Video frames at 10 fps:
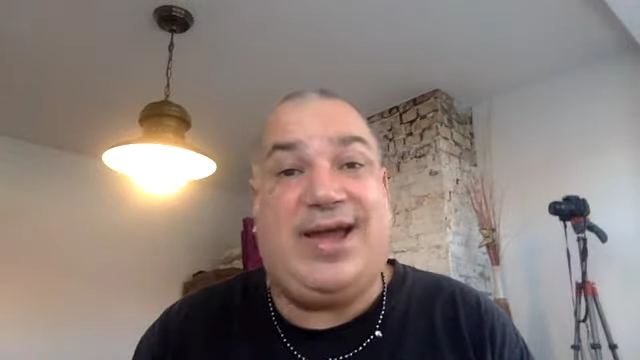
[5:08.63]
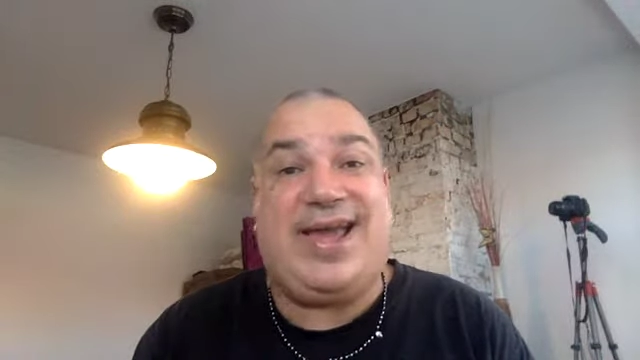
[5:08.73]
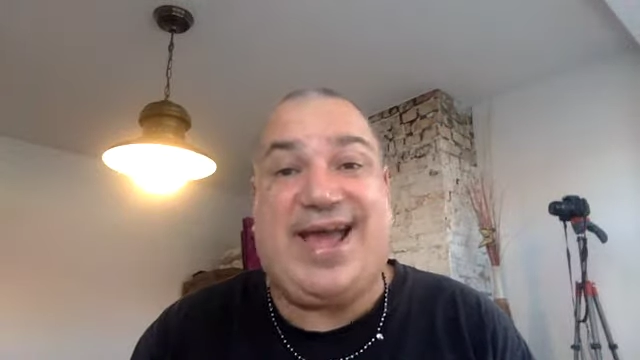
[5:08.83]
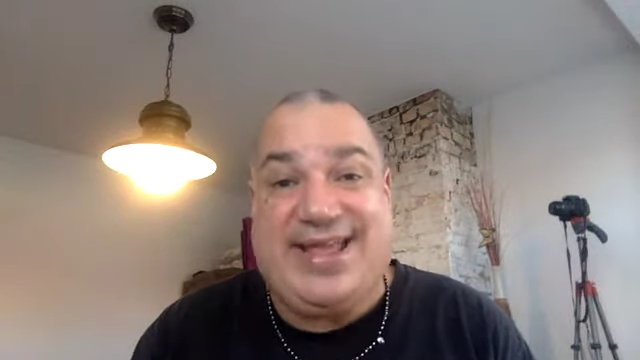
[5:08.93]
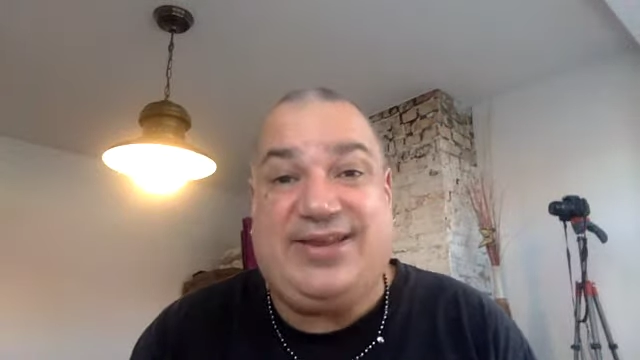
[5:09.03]
I
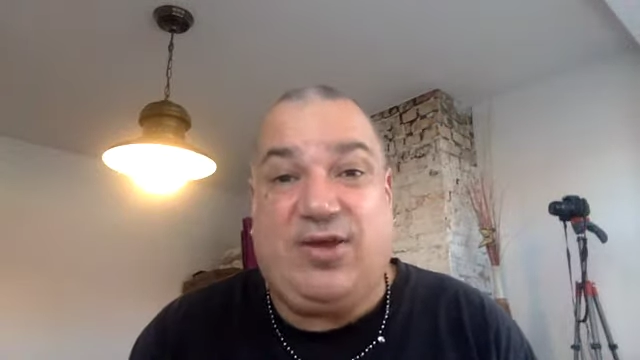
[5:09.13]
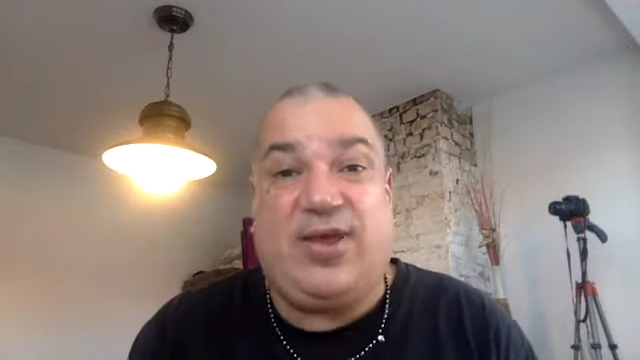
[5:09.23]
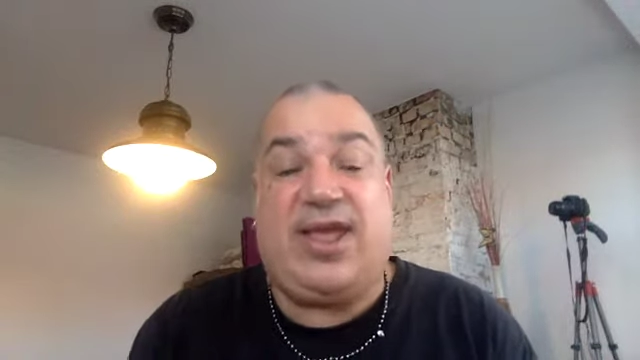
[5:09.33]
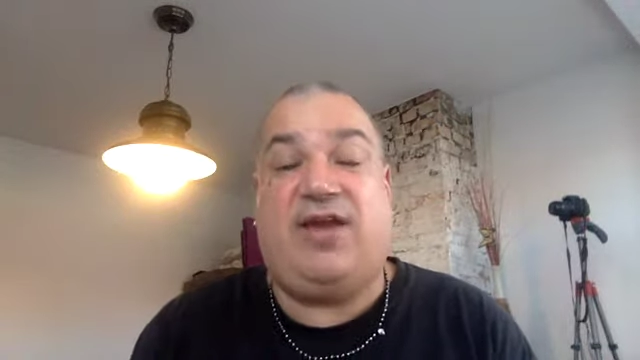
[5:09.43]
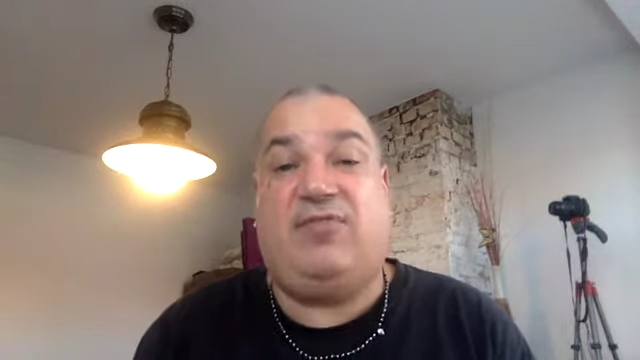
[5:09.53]
hate
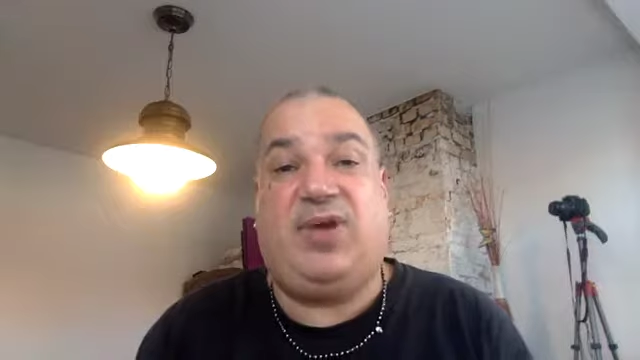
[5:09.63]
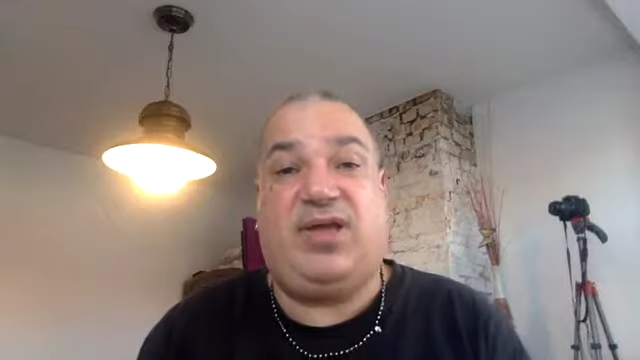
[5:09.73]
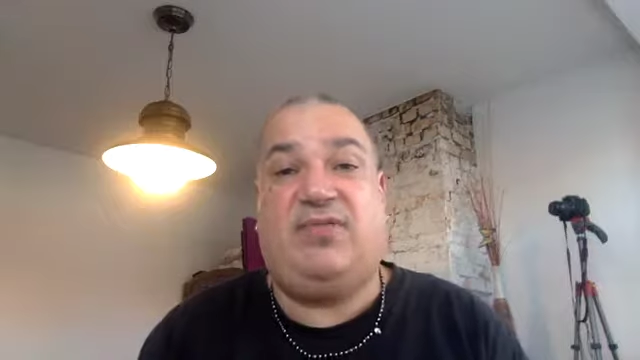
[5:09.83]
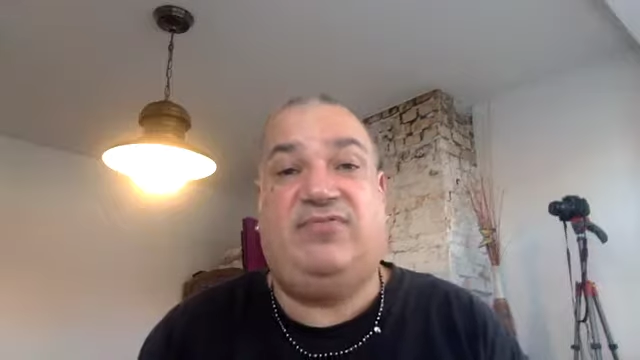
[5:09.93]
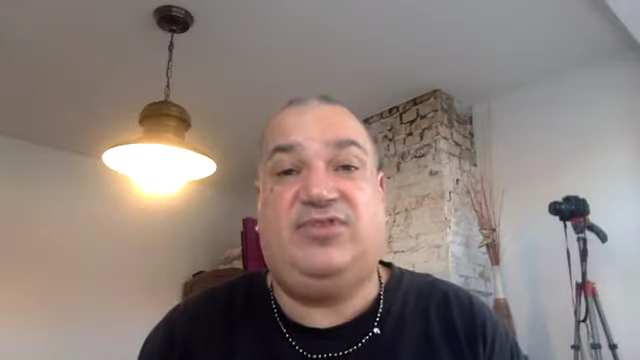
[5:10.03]
going out of
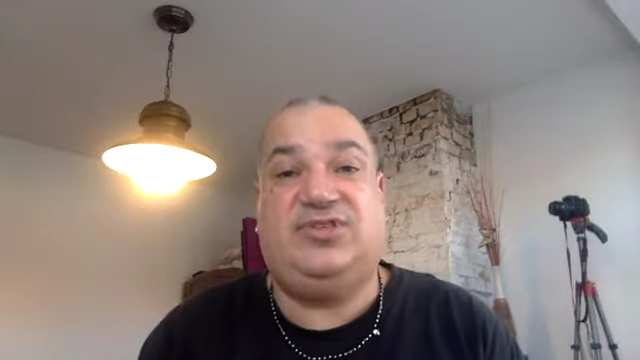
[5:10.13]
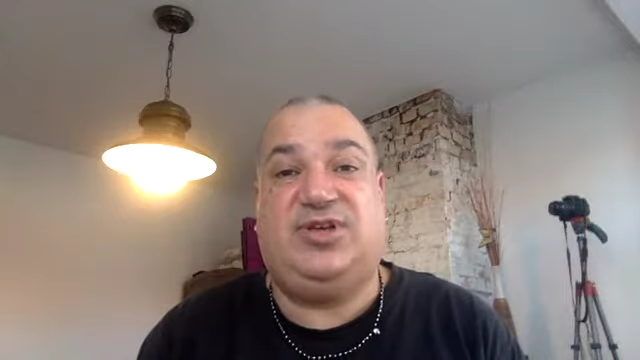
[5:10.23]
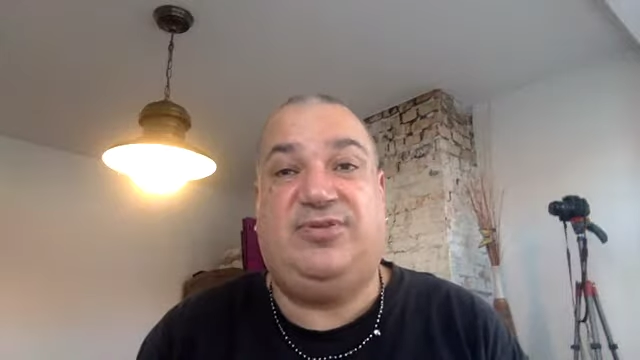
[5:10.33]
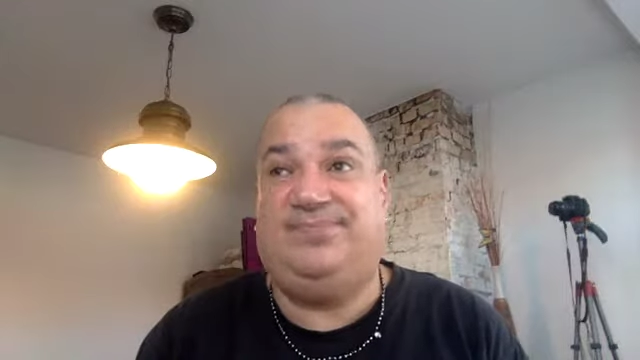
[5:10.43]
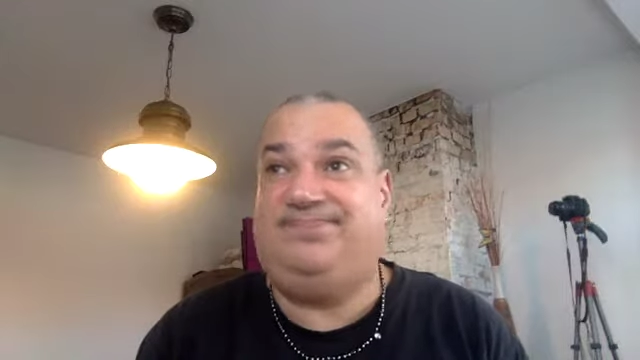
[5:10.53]
my comfort
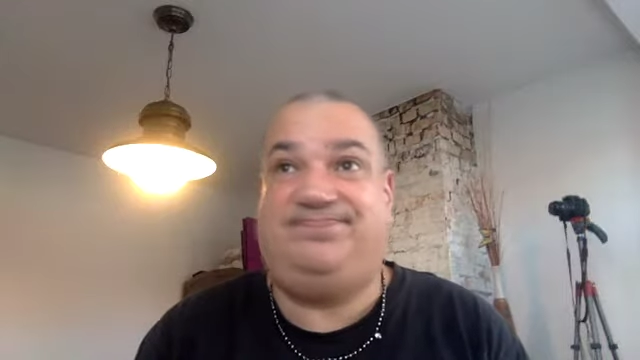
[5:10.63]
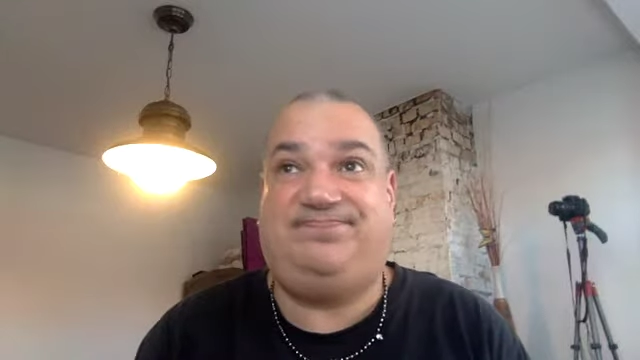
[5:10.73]
zone.